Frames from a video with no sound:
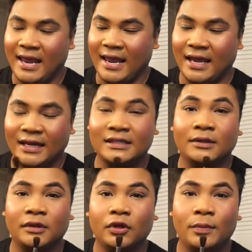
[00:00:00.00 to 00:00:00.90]
And it's a
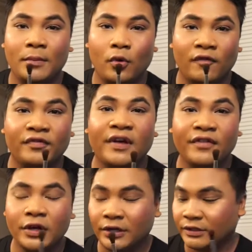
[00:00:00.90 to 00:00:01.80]
little bit more
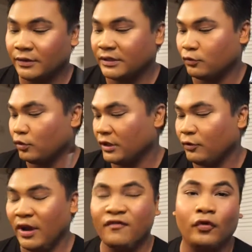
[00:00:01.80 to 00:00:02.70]
fluffier, so it's really
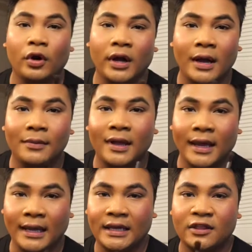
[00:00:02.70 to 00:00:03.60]
great for
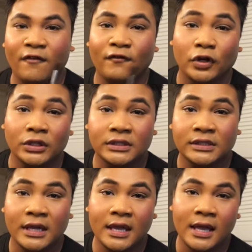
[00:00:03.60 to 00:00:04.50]
applying the
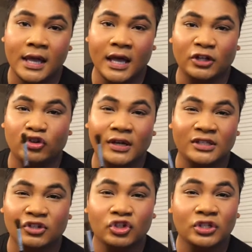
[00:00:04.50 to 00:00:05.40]
first
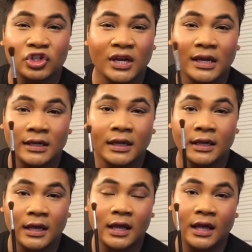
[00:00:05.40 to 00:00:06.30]
transition shade
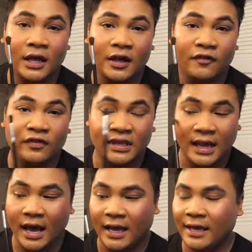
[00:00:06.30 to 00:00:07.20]
of
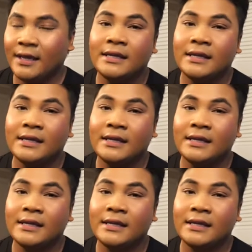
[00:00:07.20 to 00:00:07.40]
the eye.